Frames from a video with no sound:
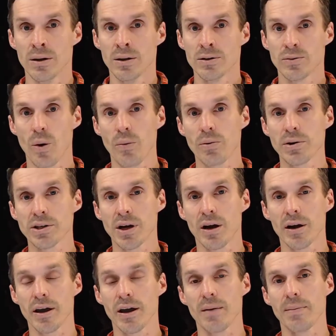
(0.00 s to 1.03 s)
So what we're
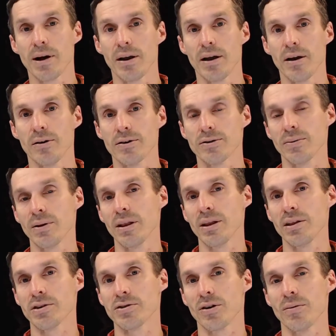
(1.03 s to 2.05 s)
talking about here is really
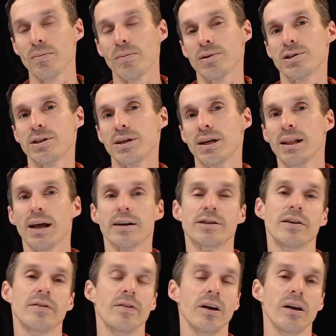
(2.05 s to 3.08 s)
the term
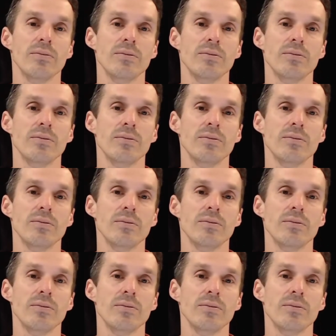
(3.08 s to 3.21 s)
selectivity,